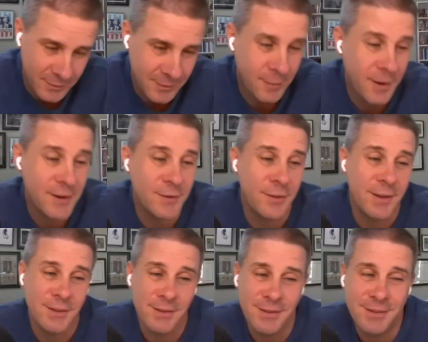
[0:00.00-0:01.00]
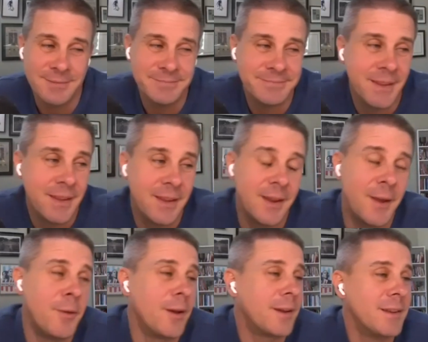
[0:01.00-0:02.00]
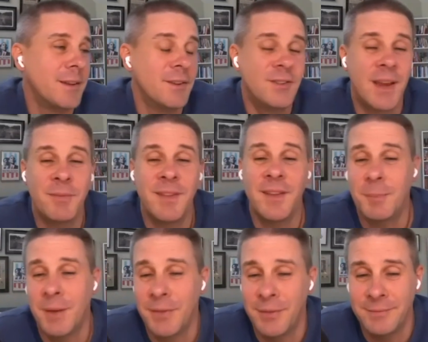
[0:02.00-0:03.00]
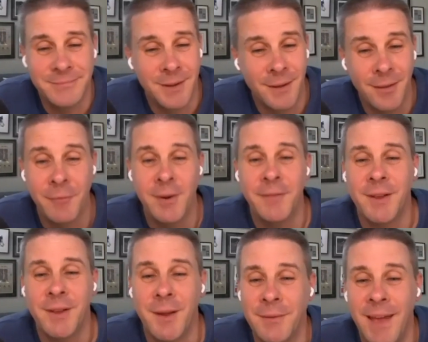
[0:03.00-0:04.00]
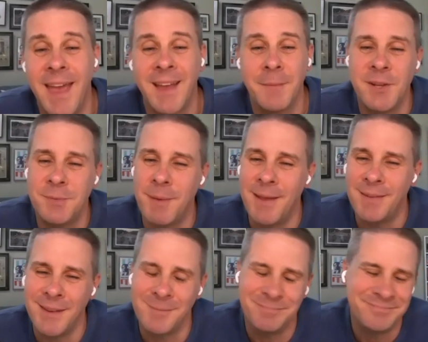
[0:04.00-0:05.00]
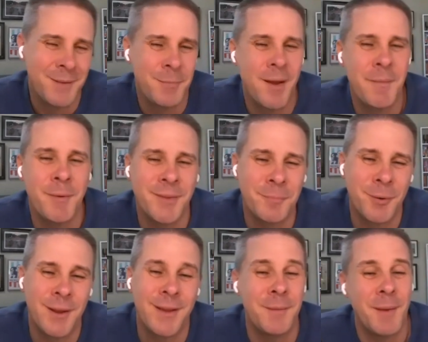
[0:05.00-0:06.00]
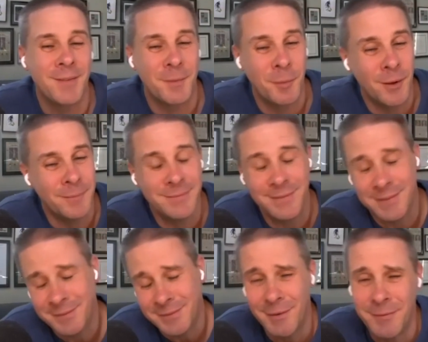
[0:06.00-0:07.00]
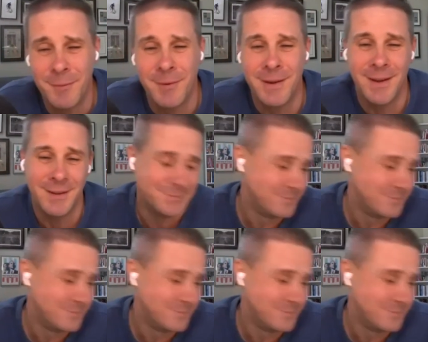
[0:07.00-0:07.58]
Congratulations. You know, look, James Naismith, clever enough to hang a peach basket. Probably wasn't pretty good at basketball. That's how I feel right now.